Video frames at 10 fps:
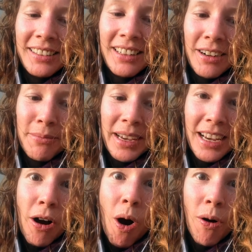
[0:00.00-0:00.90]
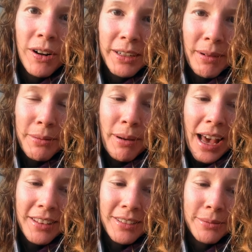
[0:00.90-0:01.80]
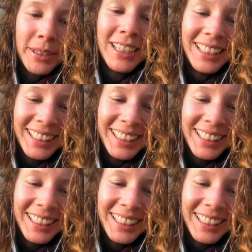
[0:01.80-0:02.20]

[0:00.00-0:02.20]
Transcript: it's gonna make a hole in my bathroom.